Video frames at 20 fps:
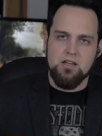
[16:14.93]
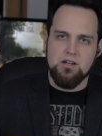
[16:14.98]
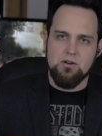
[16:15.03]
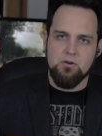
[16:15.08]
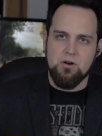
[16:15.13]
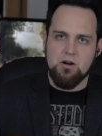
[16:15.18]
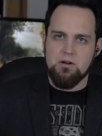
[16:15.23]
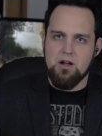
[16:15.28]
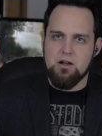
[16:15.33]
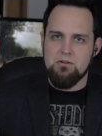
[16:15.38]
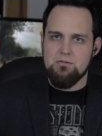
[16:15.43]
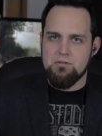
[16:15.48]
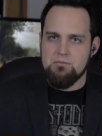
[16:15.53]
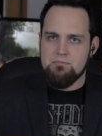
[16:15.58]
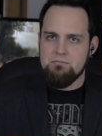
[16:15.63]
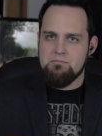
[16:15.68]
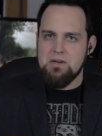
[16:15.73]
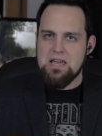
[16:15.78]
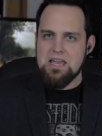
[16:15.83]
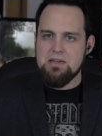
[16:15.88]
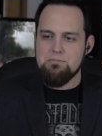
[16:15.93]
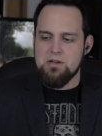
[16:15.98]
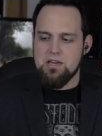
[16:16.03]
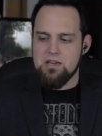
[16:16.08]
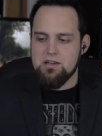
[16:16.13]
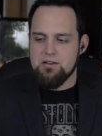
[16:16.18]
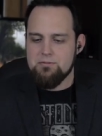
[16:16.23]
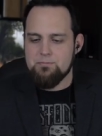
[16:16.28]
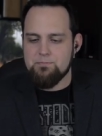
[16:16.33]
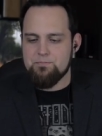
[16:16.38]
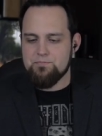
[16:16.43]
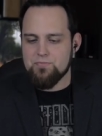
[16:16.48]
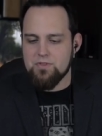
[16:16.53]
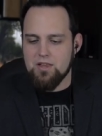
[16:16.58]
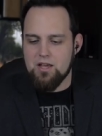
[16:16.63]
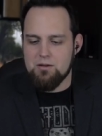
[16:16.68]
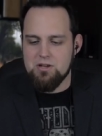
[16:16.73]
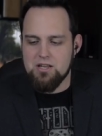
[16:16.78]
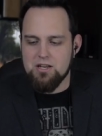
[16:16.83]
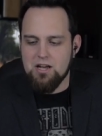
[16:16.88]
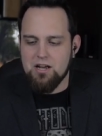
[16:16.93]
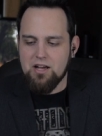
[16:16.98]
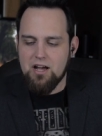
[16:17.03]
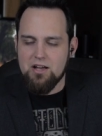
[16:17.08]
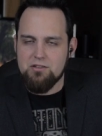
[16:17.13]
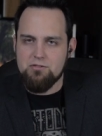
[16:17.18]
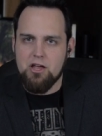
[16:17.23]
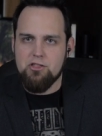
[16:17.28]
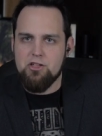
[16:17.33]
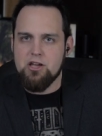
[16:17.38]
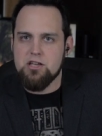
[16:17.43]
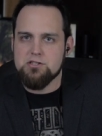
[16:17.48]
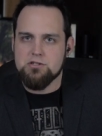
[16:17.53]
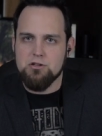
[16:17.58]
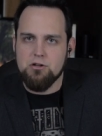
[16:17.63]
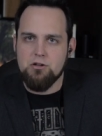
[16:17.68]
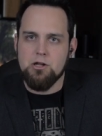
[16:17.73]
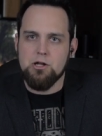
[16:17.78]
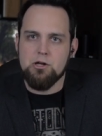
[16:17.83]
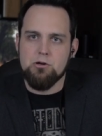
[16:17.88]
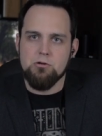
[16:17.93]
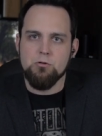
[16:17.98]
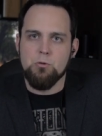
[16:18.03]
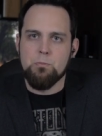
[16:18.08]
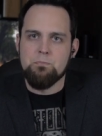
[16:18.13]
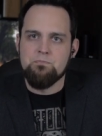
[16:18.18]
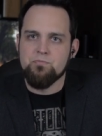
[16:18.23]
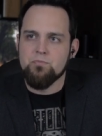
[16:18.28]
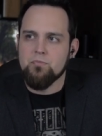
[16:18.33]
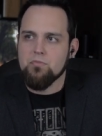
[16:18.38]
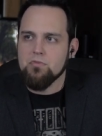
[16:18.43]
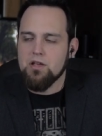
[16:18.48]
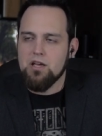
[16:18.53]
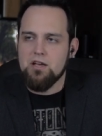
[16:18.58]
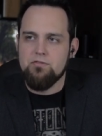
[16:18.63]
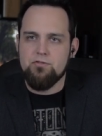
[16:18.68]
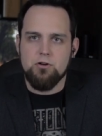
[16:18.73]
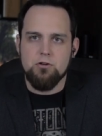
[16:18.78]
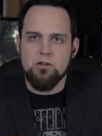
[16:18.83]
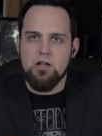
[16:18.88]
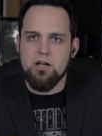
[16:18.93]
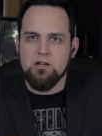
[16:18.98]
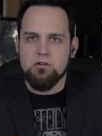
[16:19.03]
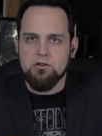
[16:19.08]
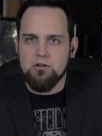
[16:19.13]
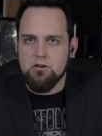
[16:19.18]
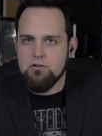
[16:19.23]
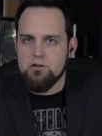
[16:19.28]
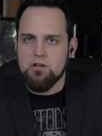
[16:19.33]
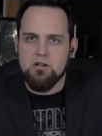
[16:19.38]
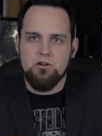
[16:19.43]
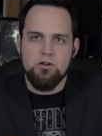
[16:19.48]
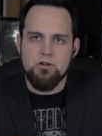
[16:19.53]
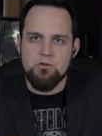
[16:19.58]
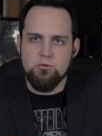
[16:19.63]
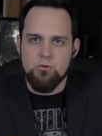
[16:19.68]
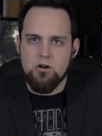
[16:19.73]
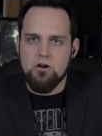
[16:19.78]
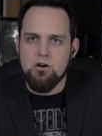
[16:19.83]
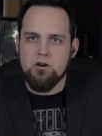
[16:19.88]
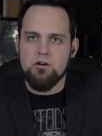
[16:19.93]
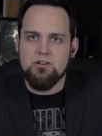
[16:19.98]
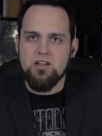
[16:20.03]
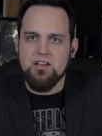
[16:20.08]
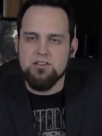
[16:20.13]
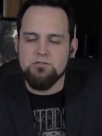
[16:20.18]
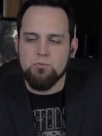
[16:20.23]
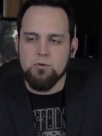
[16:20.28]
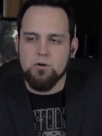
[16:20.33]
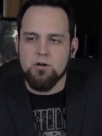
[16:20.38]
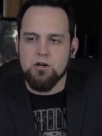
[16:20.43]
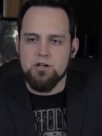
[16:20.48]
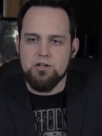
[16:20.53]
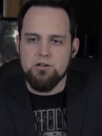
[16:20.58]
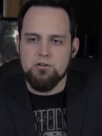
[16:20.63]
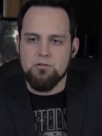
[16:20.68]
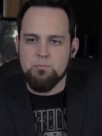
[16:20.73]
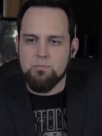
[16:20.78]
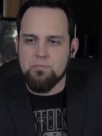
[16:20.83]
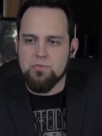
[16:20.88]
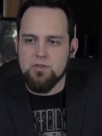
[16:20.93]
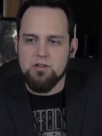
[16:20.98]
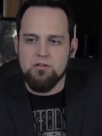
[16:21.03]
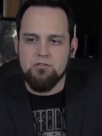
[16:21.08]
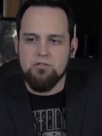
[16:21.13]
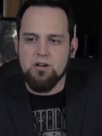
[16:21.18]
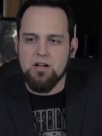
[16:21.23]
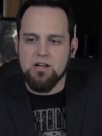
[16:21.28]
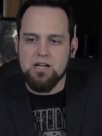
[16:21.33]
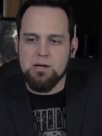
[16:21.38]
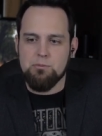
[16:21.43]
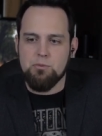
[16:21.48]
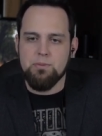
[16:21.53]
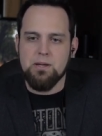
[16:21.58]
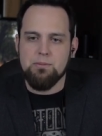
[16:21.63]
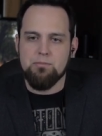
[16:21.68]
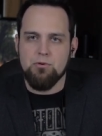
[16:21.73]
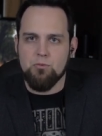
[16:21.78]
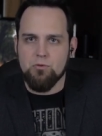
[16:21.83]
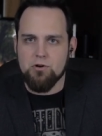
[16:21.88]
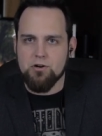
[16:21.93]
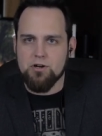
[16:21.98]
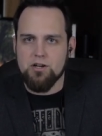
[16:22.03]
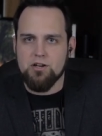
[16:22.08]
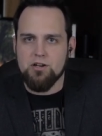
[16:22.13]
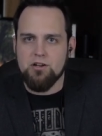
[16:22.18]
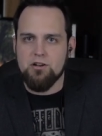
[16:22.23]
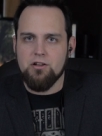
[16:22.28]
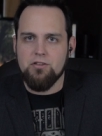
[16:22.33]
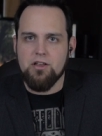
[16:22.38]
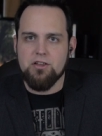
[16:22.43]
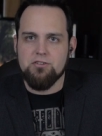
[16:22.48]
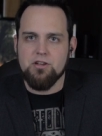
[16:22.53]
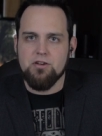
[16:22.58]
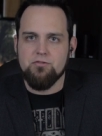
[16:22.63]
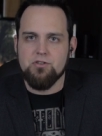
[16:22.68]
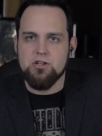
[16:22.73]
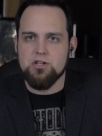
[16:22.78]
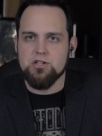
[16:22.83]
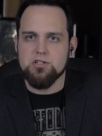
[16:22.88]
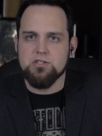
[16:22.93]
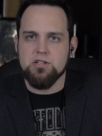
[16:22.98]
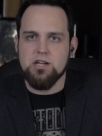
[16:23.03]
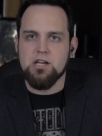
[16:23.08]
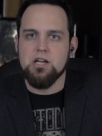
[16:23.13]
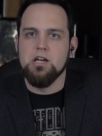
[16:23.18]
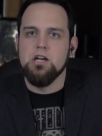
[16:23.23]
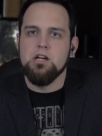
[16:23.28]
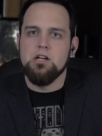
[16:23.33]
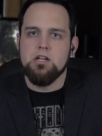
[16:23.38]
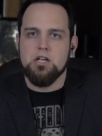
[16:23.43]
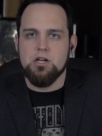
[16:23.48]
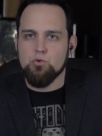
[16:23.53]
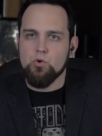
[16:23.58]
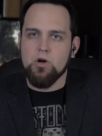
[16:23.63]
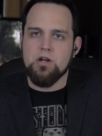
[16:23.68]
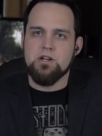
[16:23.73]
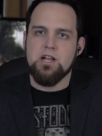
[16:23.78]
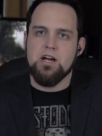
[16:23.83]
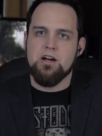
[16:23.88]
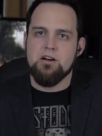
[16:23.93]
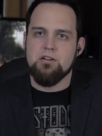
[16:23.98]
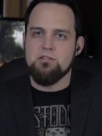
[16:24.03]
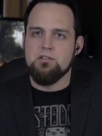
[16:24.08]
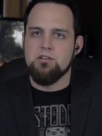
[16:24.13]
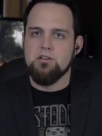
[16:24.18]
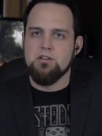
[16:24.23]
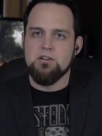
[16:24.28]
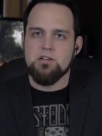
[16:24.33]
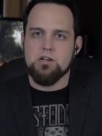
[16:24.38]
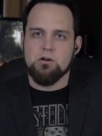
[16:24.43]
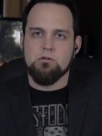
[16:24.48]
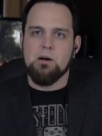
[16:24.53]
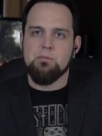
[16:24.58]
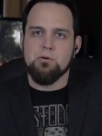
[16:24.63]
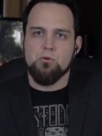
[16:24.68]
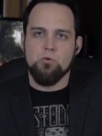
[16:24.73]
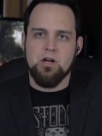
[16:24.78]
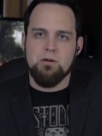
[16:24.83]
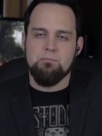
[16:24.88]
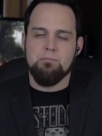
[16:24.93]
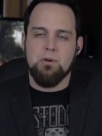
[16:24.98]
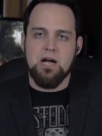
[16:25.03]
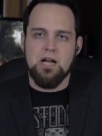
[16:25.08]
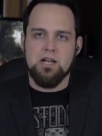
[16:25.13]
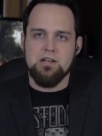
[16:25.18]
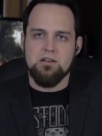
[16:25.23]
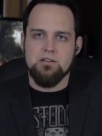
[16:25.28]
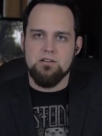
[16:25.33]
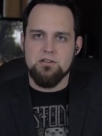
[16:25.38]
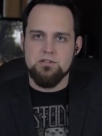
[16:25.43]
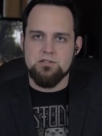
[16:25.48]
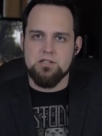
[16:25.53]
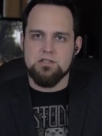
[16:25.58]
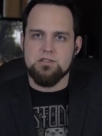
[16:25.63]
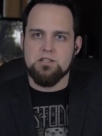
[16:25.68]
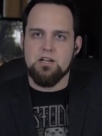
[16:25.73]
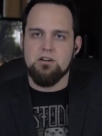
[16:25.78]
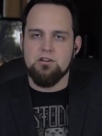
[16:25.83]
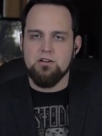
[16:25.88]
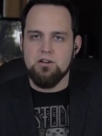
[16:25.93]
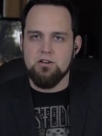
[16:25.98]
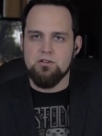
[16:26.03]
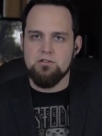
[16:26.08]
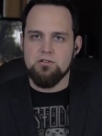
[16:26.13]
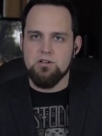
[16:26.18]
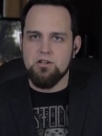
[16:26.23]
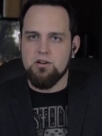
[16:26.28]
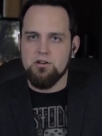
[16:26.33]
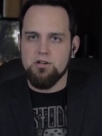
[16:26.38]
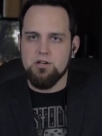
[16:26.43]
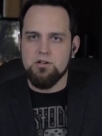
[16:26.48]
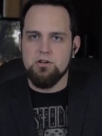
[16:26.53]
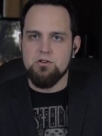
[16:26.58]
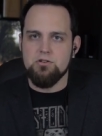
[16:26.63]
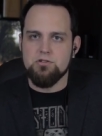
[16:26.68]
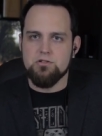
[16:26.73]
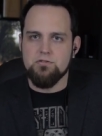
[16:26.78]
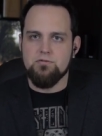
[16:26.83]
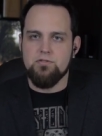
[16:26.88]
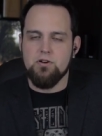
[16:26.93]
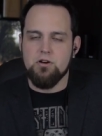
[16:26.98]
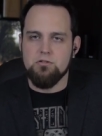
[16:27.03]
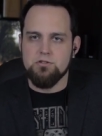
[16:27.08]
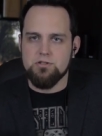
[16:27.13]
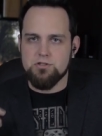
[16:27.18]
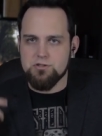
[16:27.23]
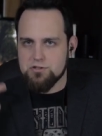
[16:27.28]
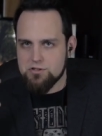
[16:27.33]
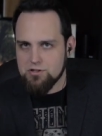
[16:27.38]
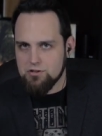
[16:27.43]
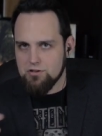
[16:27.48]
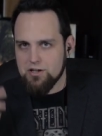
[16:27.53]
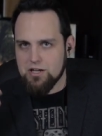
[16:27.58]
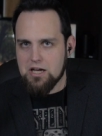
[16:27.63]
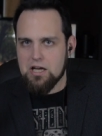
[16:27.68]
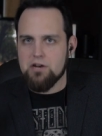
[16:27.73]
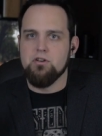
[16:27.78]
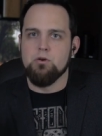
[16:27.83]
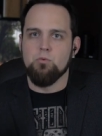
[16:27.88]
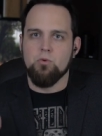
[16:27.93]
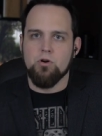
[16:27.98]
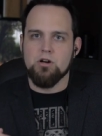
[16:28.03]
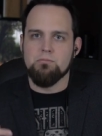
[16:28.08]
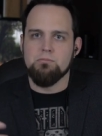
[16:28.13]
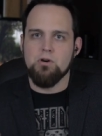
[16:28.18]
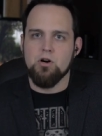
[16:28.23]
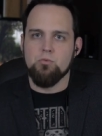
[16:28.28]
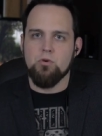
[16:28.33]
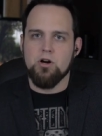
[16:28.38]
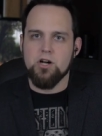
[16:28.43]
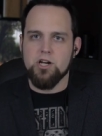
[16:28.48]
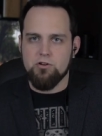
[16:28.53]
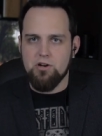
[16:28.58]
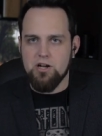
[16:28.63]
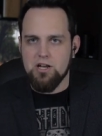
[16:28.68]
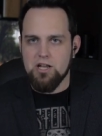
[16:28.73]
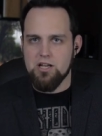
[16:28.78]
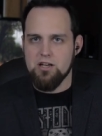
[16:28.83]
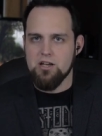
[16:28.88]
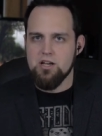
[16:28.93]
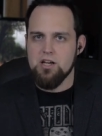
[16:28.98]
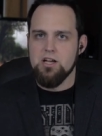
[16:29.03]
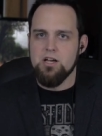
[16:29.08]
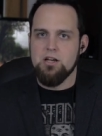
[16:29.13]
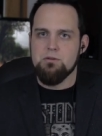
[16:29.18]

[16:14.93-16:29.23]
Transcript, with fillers: You know, I, maybe. I mean, I, I think it's totally cool if you're like you, know you're doing a hard day's work and you're you've got a couple people working and all that stuff and you just like you run down to grab a quick bite you sit there you you know you use your phones you're still like kind of in work mode while you're eating